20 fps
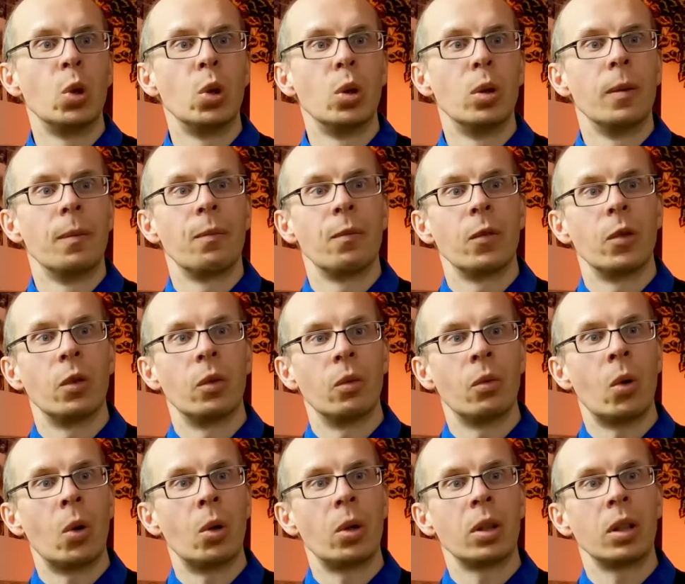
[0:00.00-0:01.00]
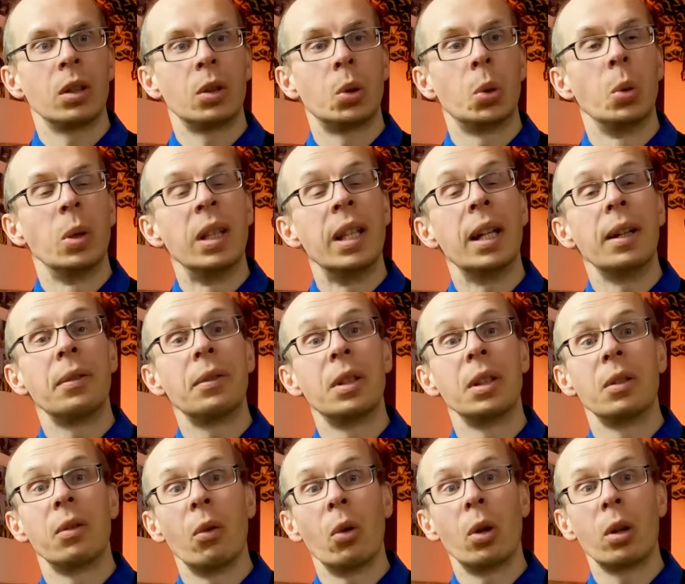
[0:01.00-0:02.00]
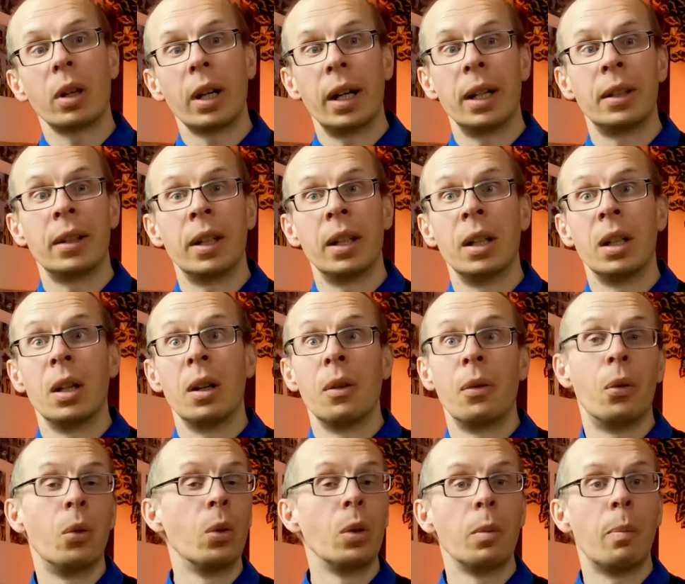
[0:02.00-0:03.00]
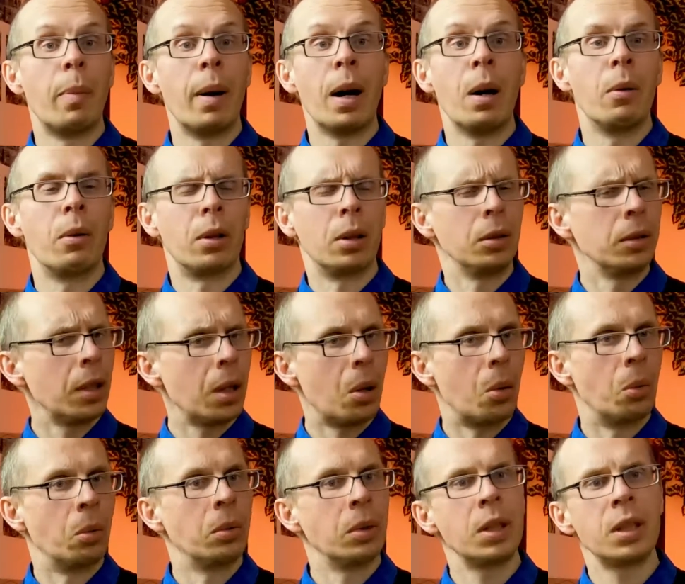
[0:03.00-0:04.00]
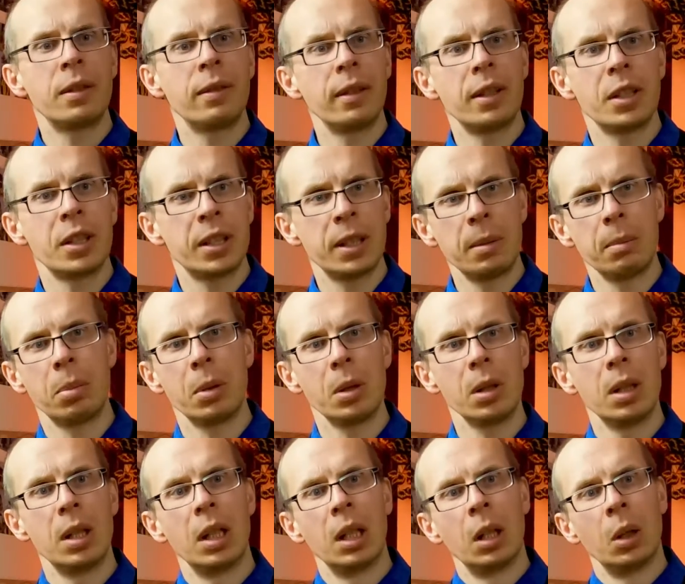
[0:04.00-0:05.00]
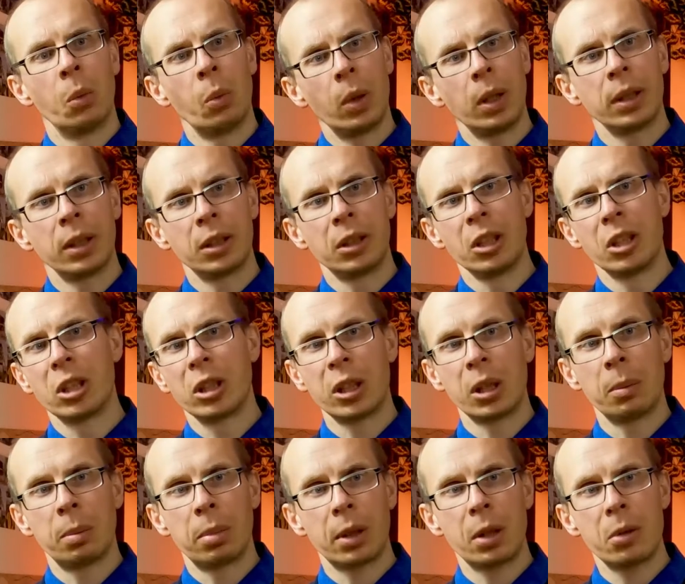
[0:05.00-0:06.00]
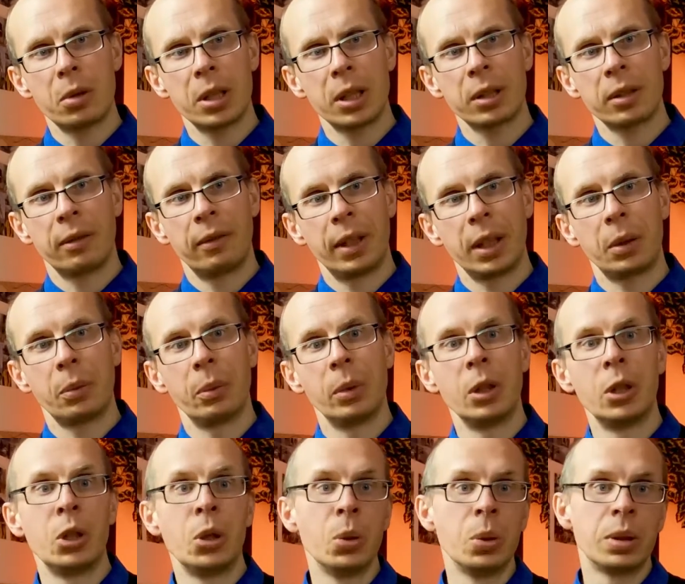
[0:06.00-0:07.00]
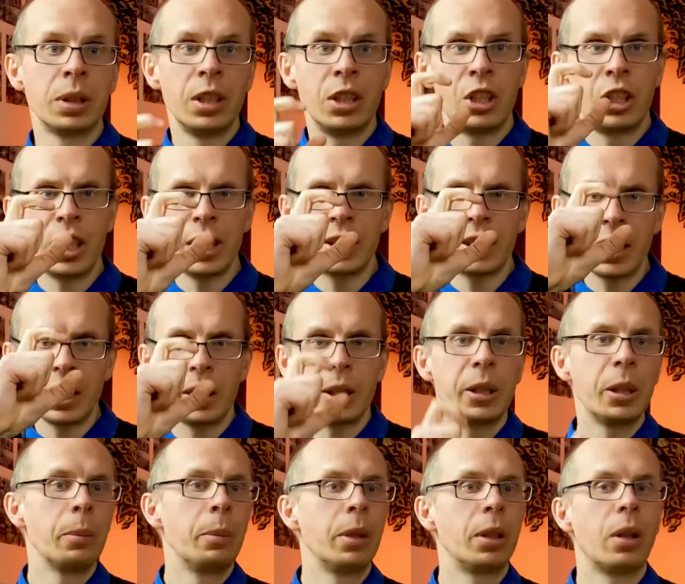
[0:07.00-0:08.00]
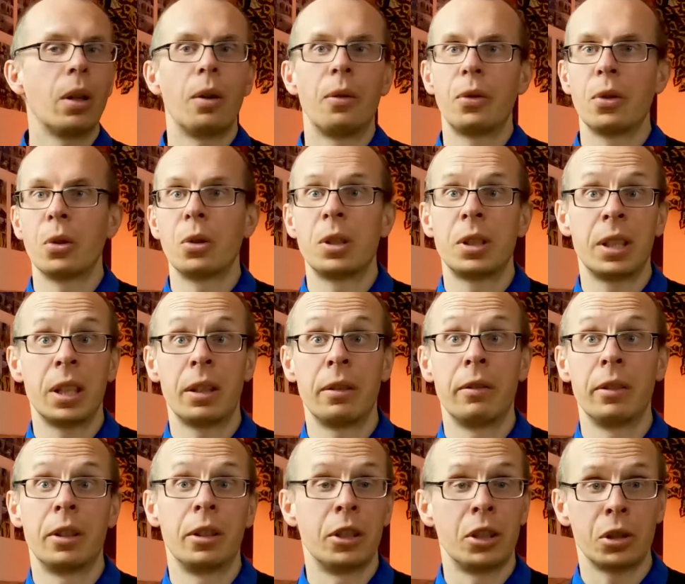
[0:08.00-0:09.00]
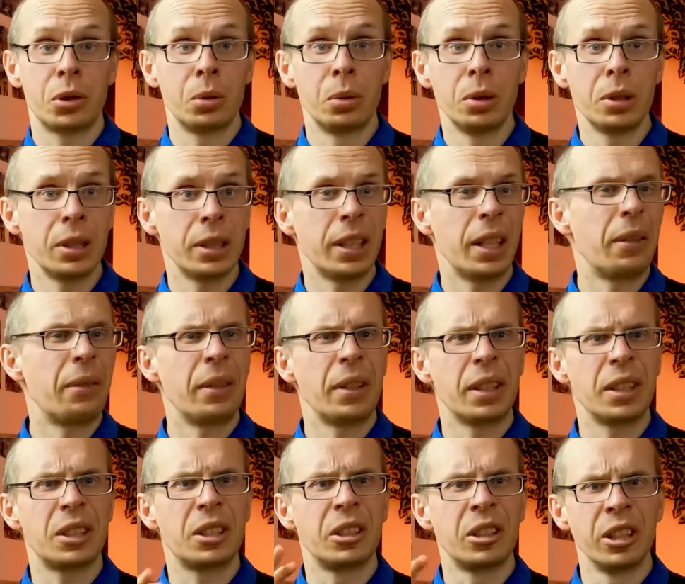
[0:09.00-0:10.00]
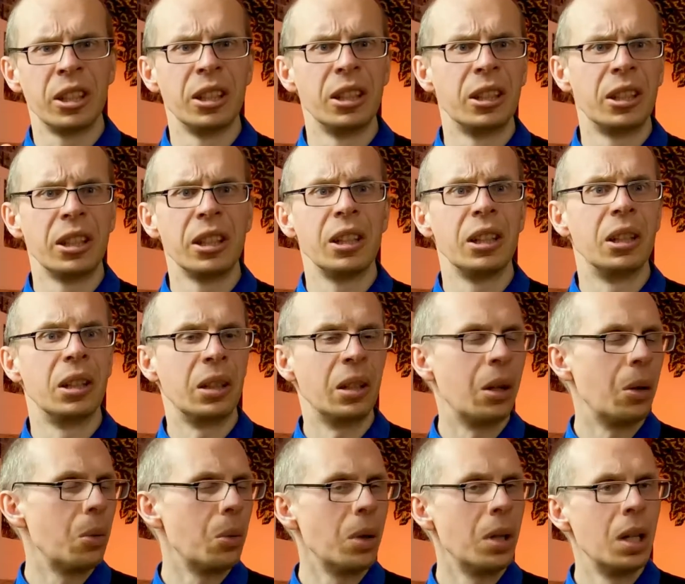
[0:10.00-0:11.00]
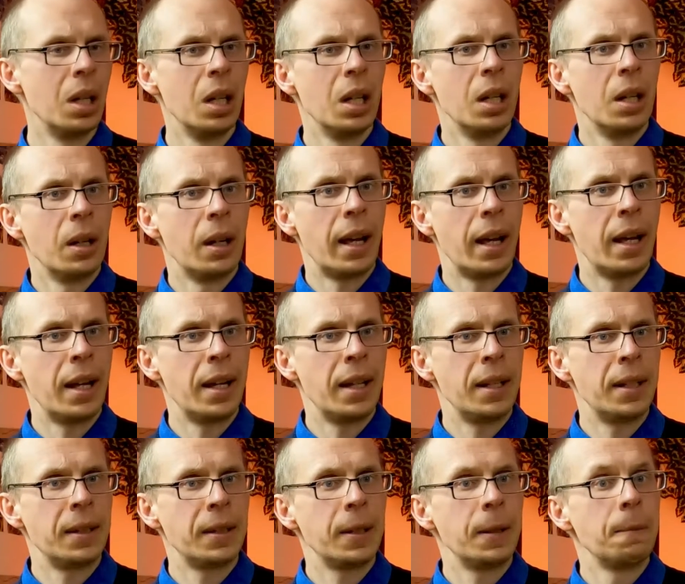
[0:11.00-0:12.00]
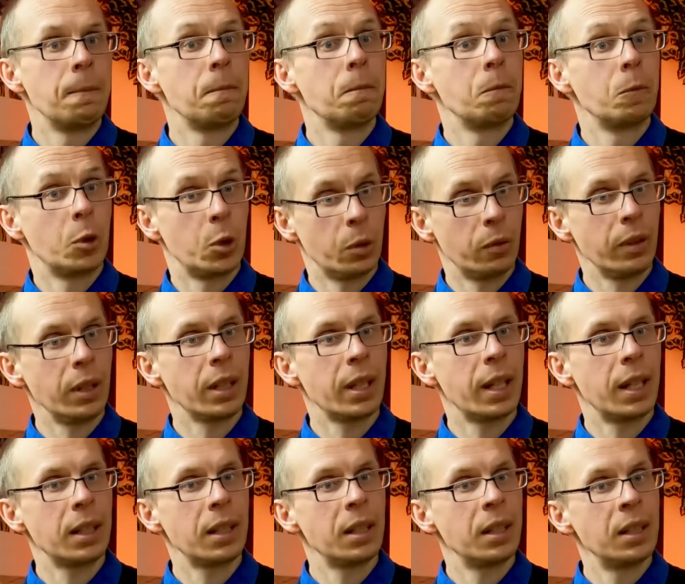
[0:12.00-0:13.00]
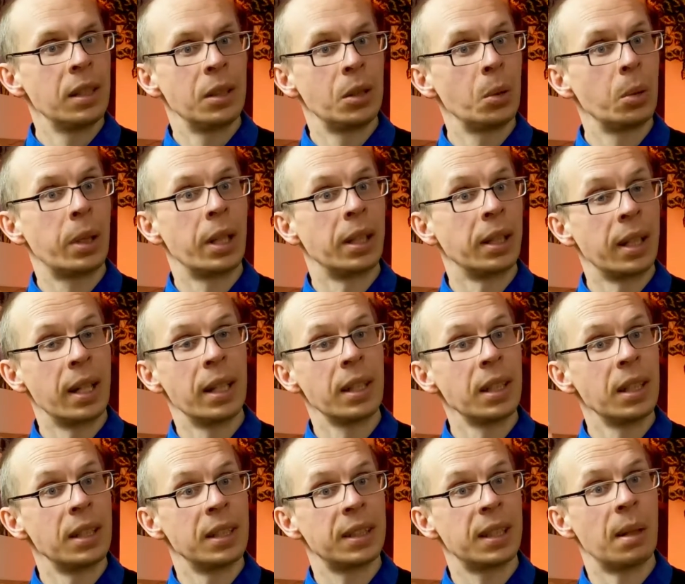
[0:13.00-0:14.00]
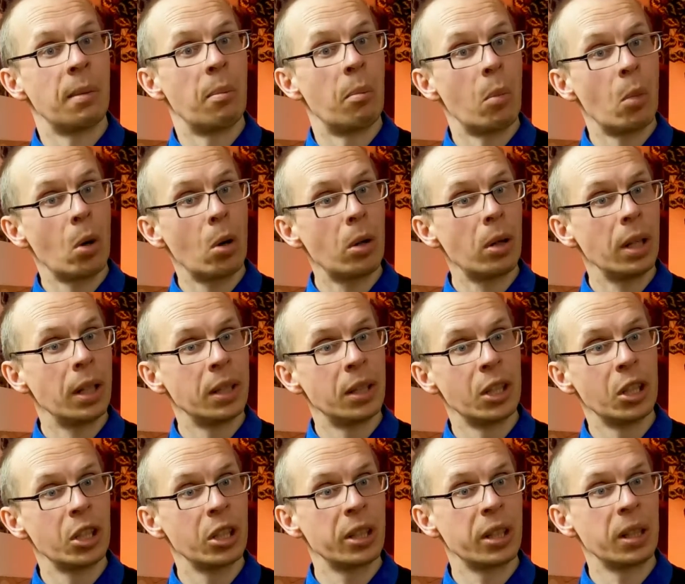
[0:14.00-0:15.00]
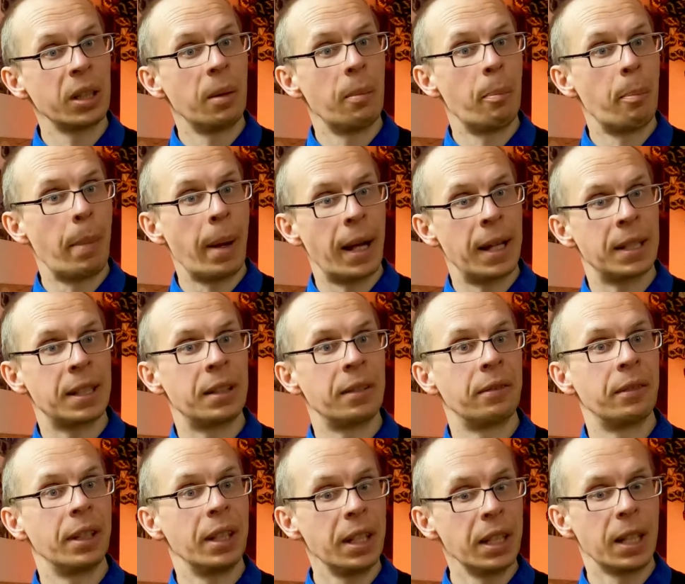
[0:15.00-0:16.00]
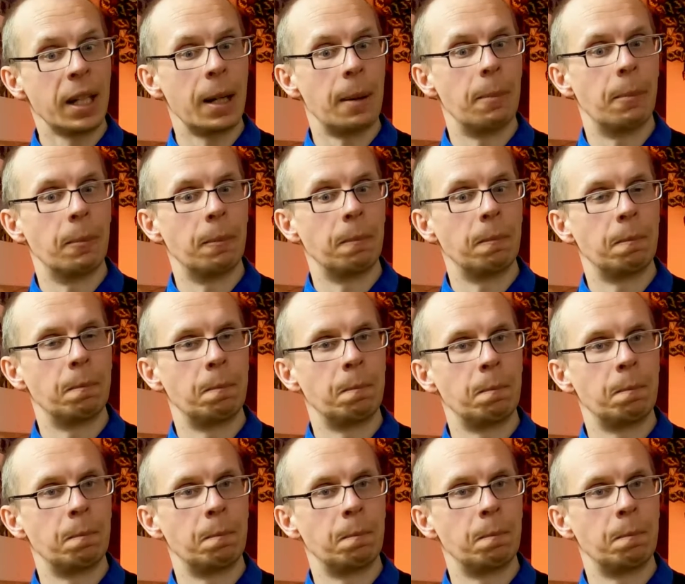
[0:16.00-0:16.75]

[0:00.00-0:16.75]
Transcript: to let it work at a full power. No, it's very simple. One additional project that will use just a little bit of your server resources. I think it's really low, and you can get some more additional passive income.